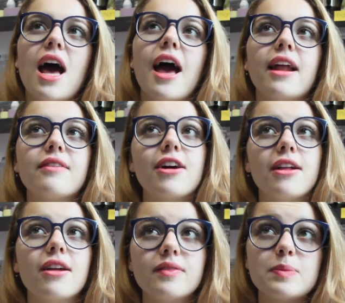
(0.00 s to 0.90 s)
and I've got a
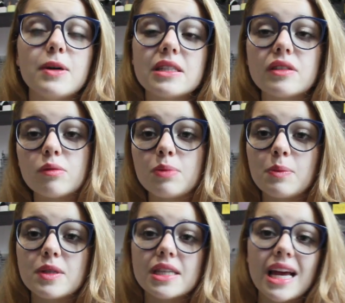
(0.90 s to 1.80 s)
lot of responses from
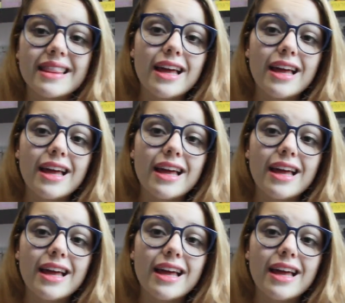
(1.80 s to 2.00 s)
people saying